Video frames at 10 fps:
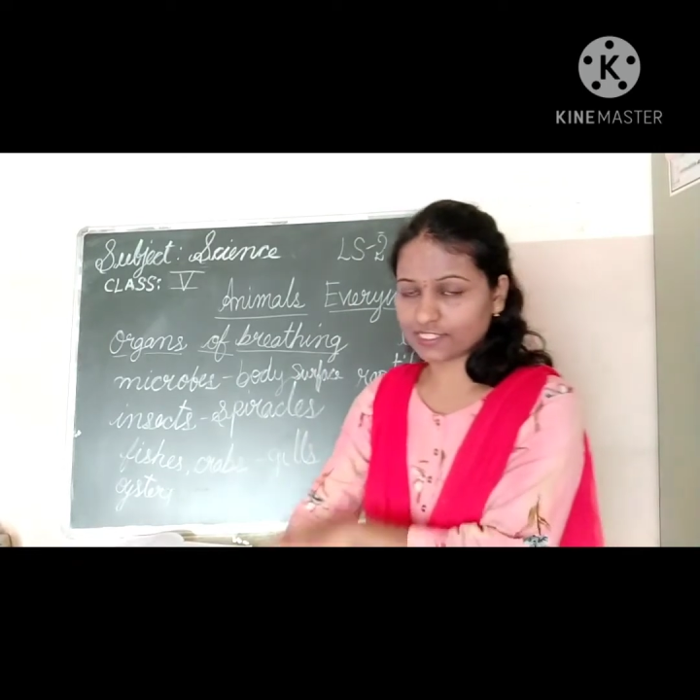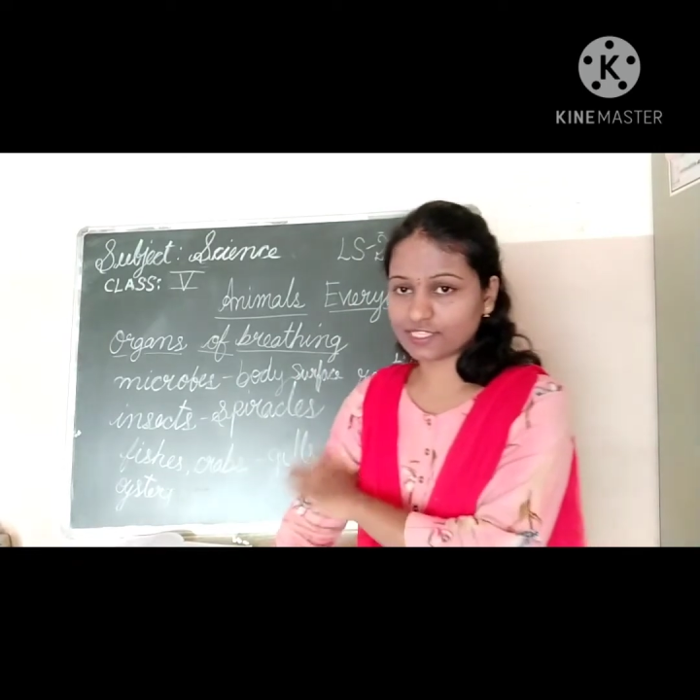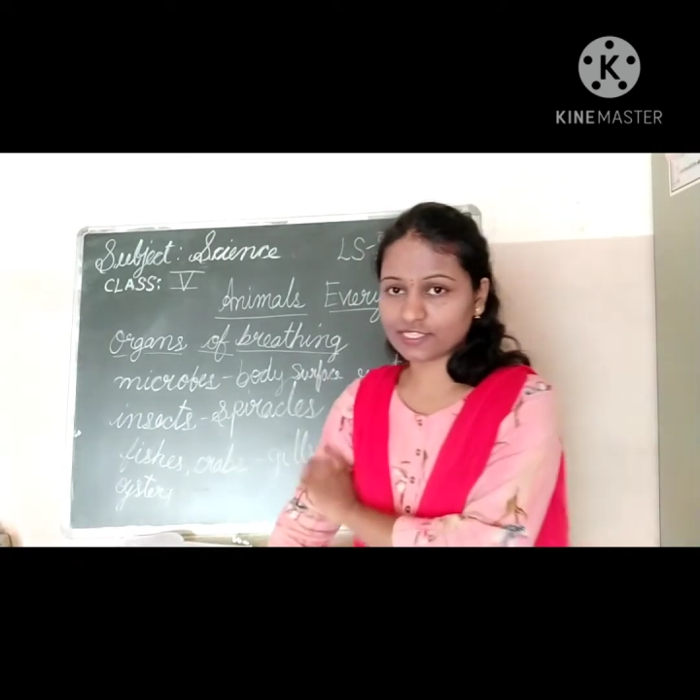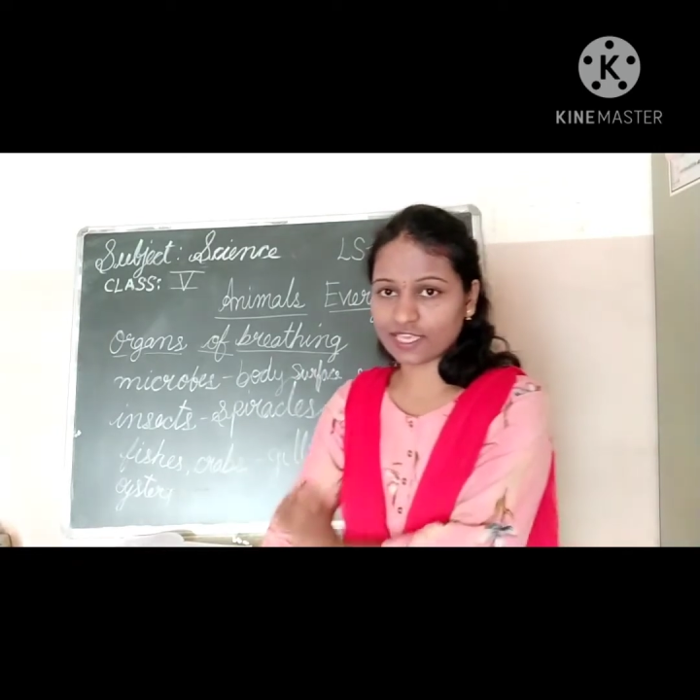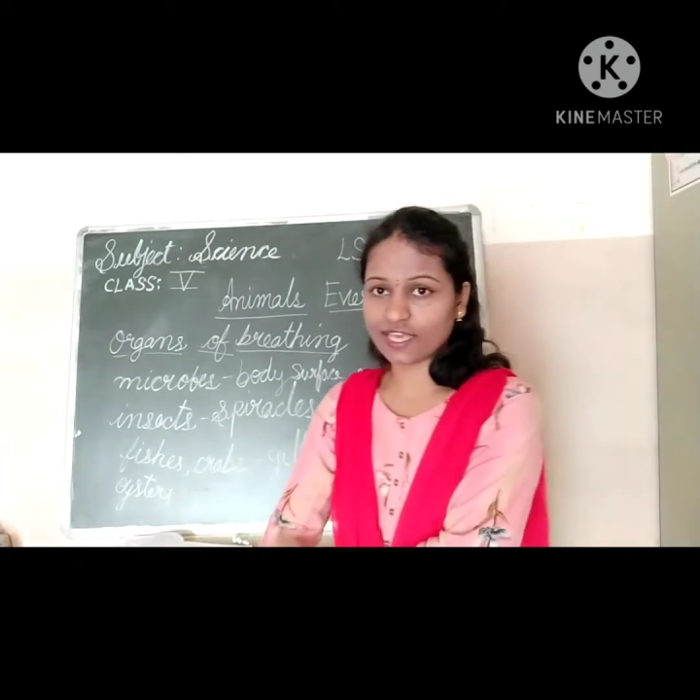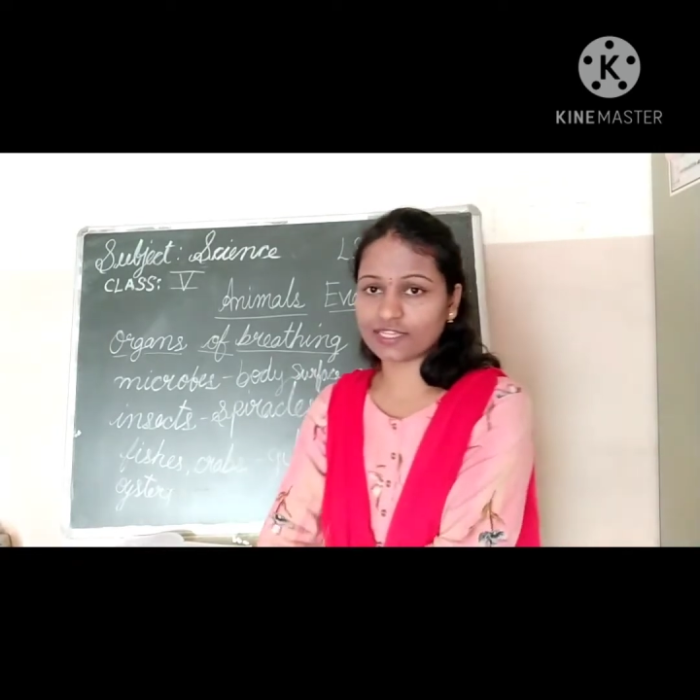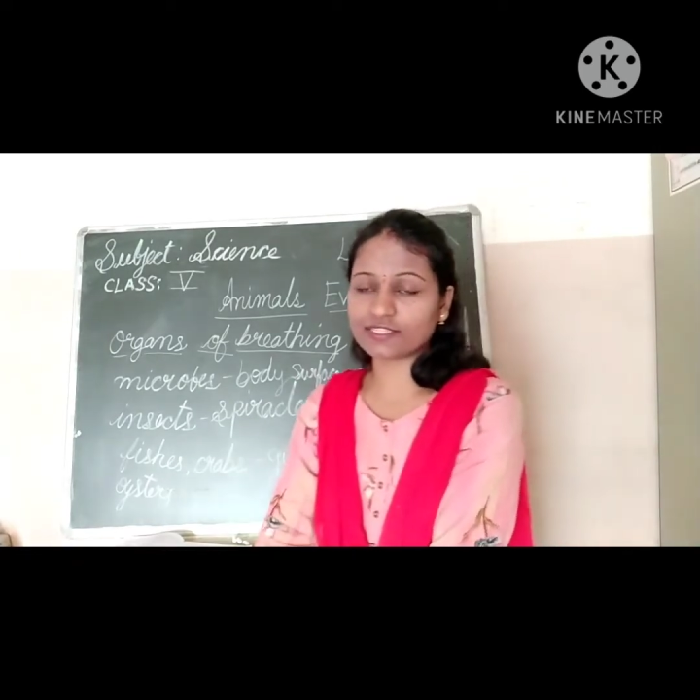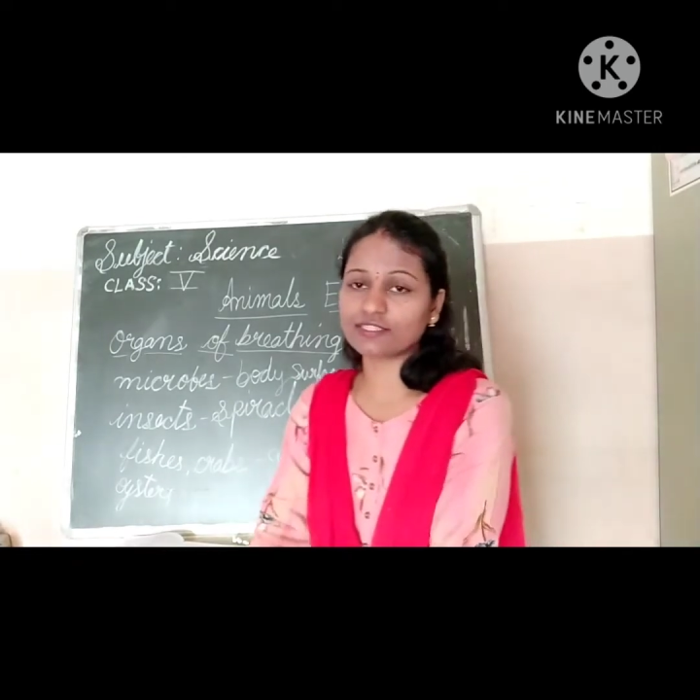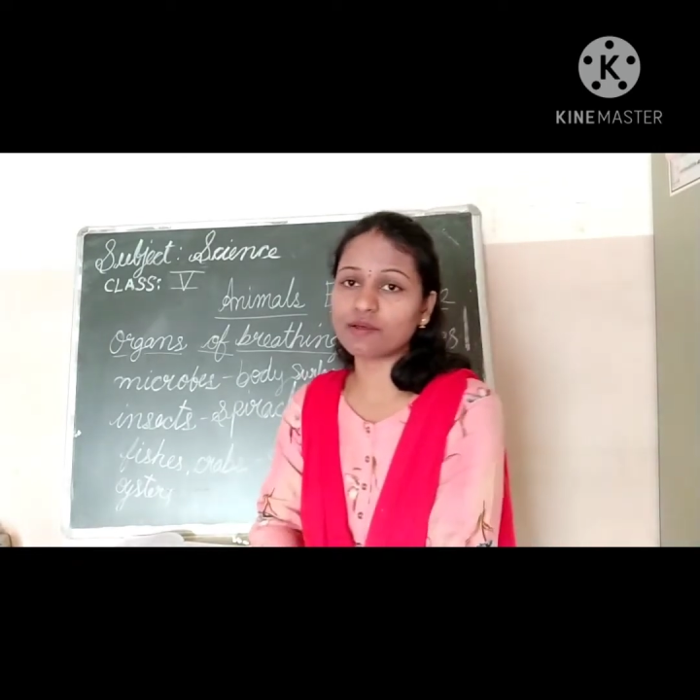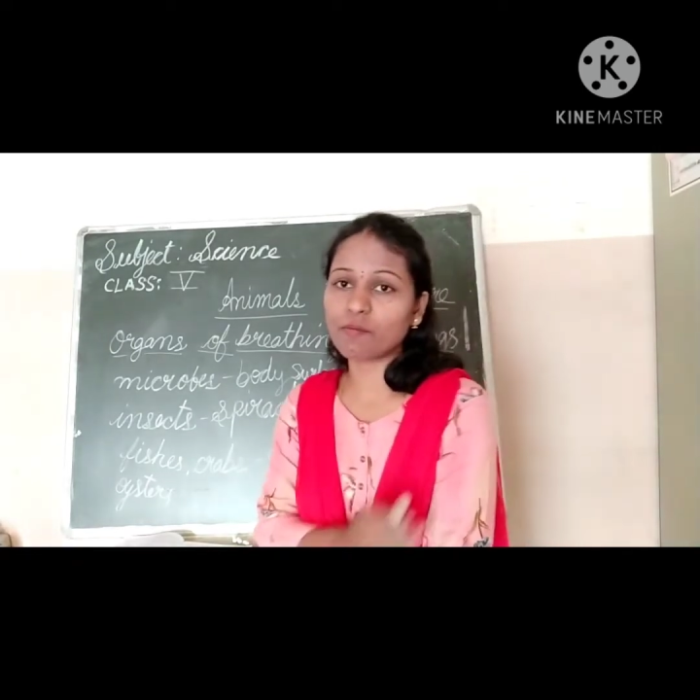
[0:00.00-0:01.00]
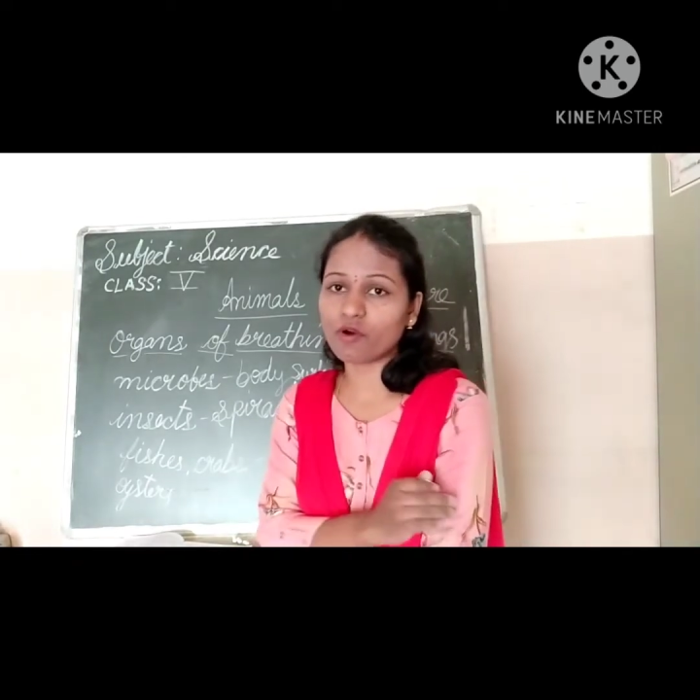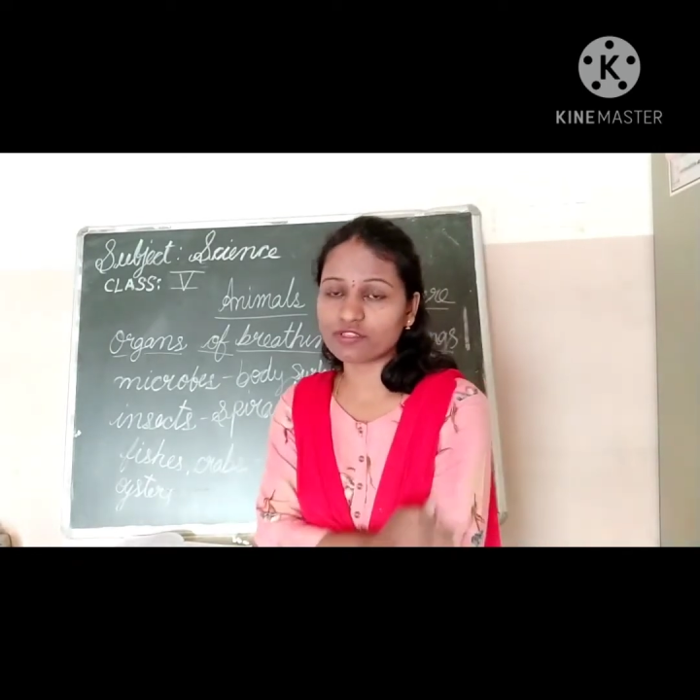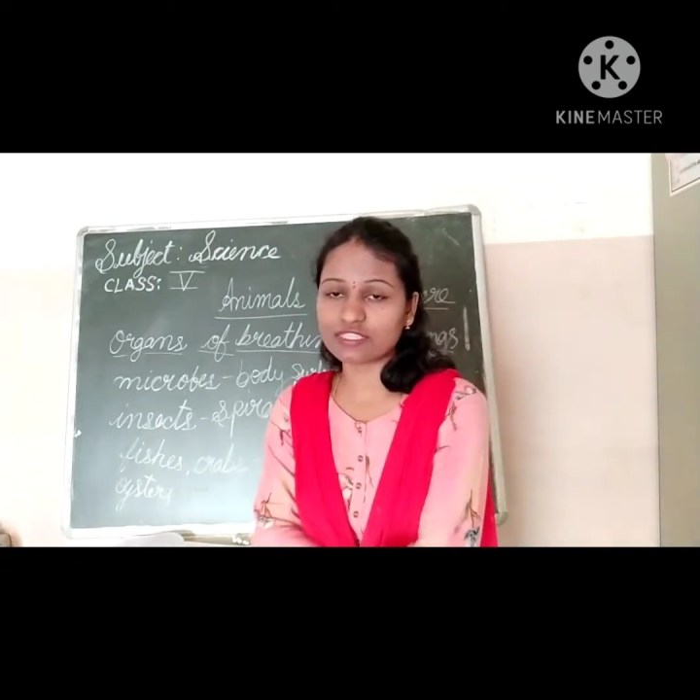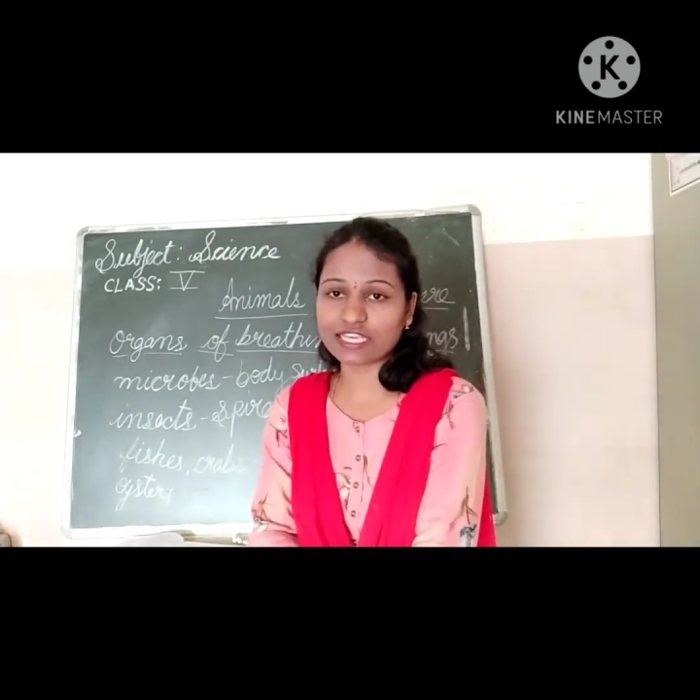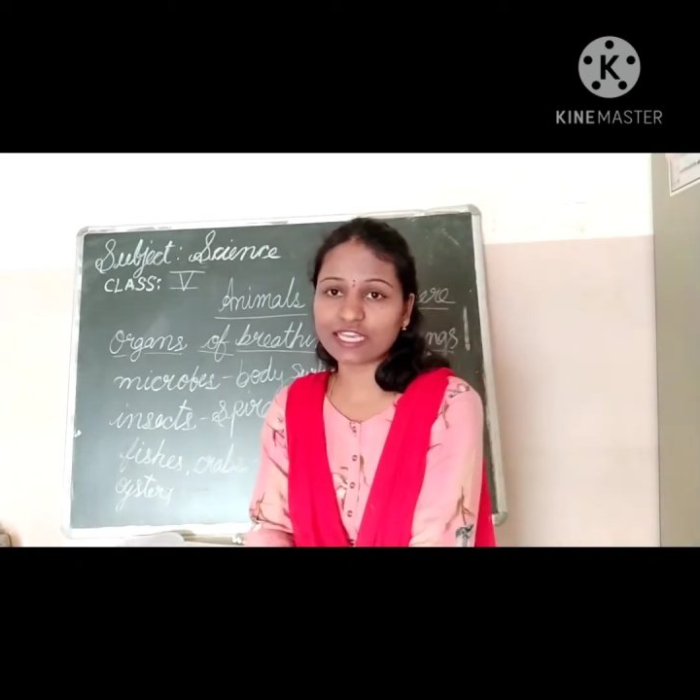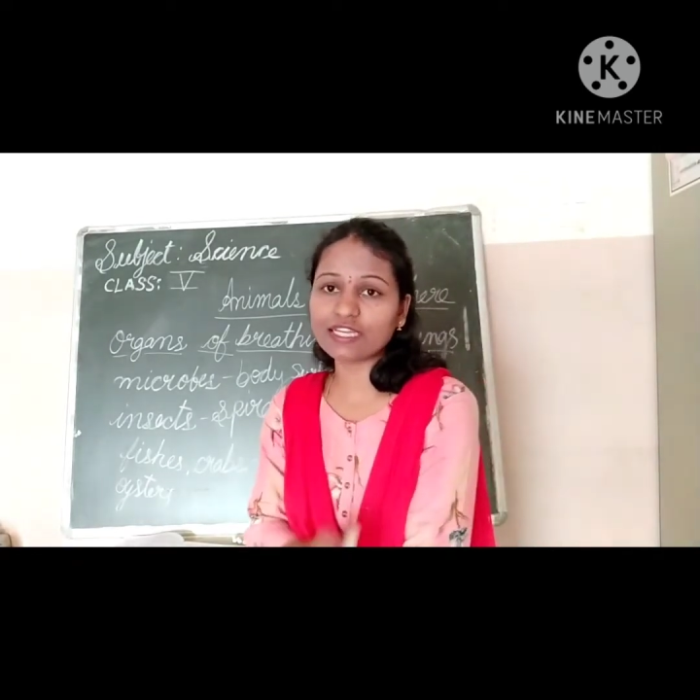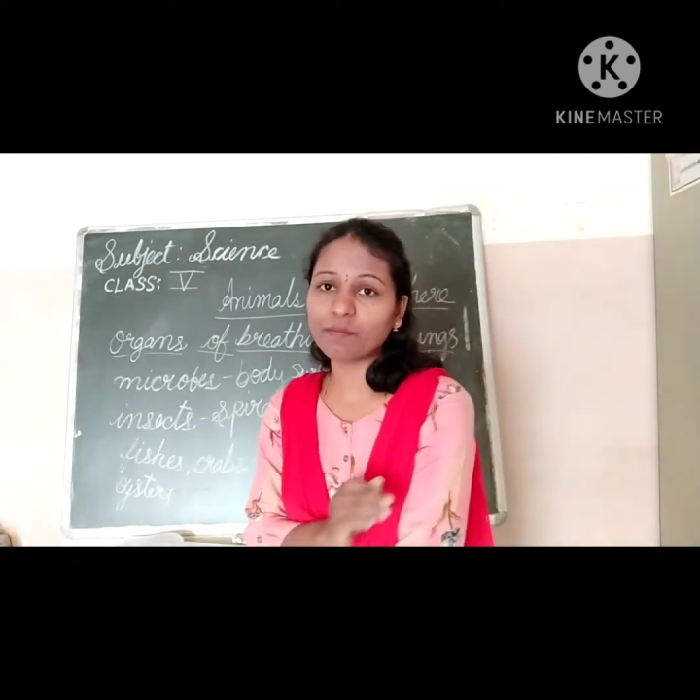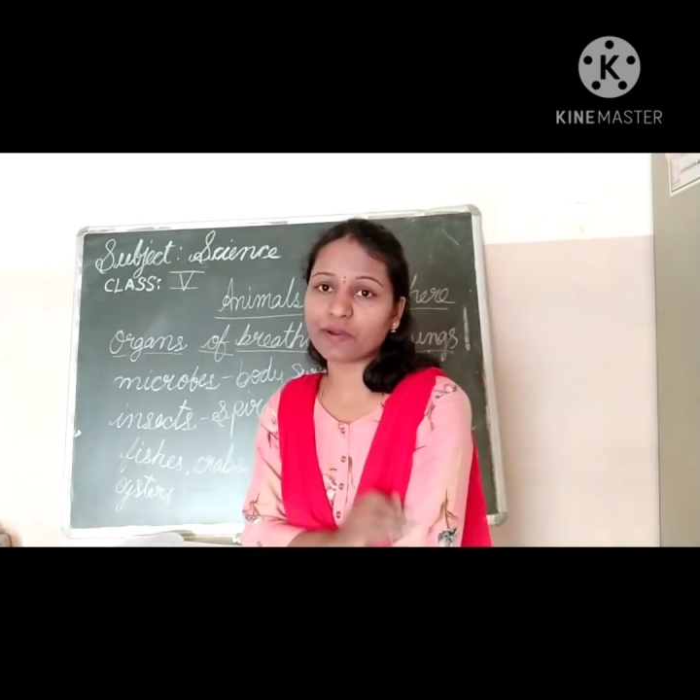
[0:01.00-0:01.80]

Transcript: The scales, the skin